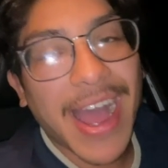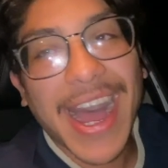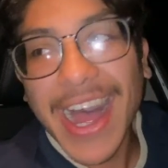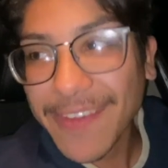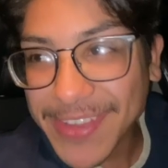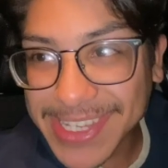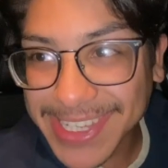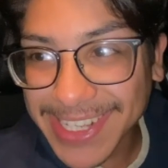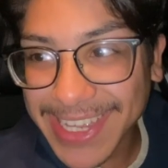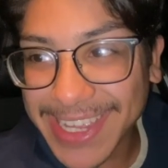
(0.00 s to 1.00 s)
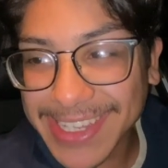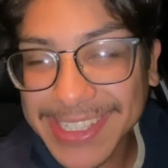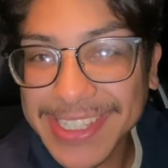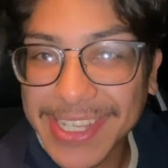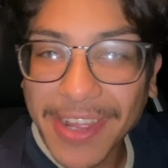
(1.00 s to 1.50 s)
Obviously,
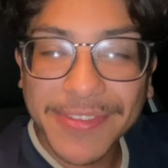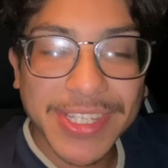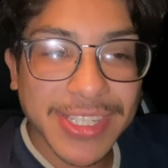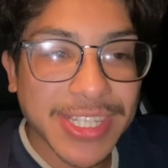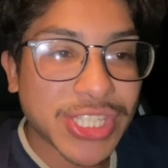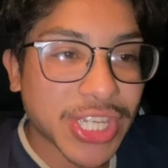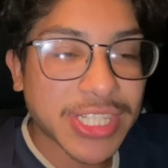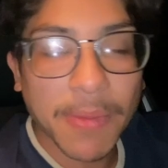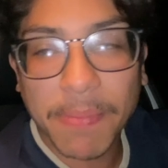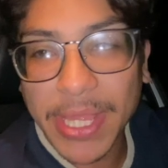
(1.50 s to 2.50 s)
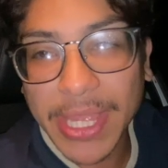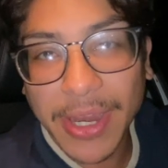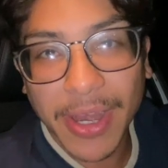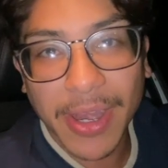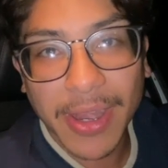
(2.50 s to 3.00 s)
stuff doesn't just
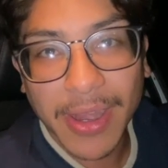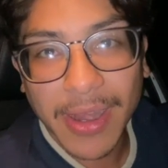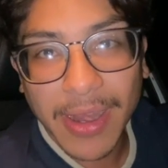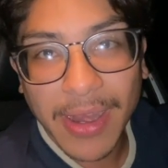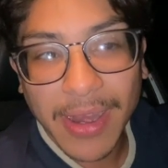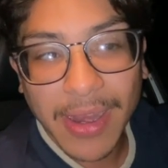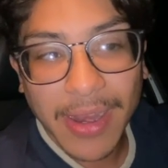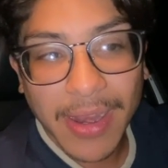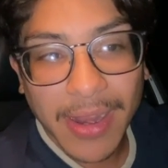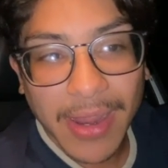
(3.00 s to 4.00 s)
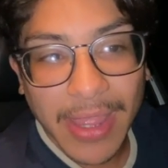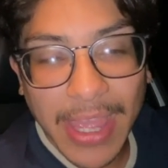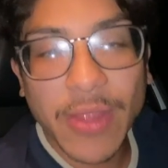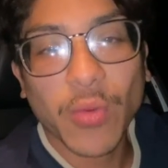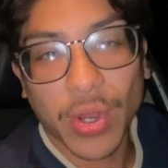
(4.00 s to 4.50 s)
appear
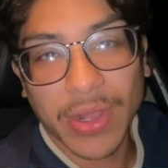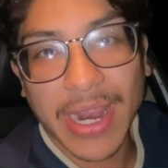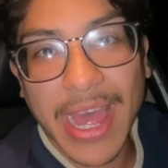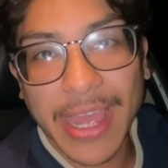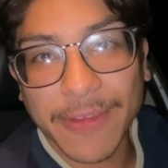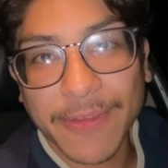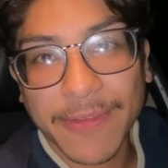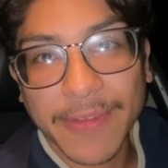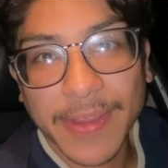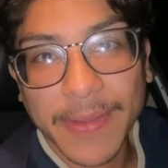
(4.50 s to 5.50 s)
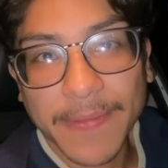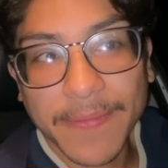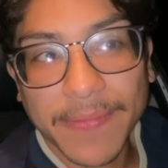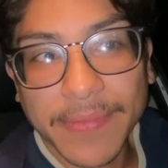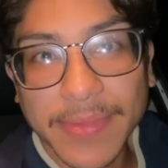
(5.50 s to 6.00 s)
in real life.
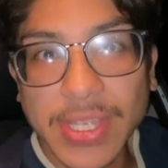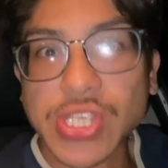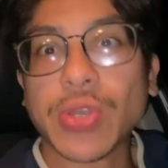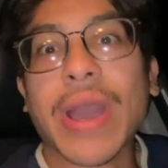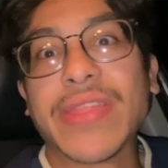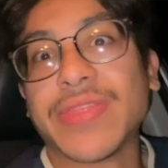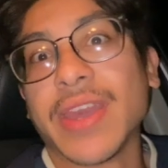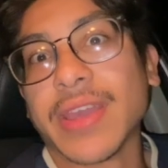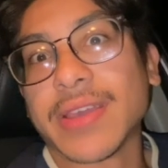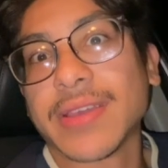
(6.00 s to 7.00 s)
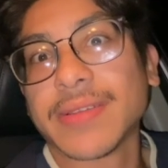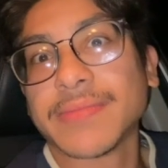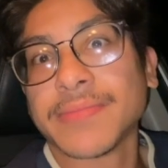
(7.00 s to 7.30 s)
So I think.